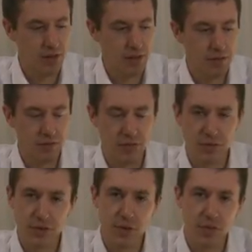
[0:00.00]
it's
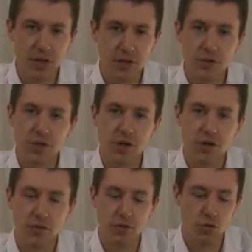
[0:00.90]
something to consider
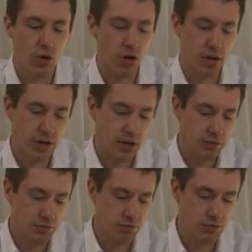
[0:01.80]
if you are, again,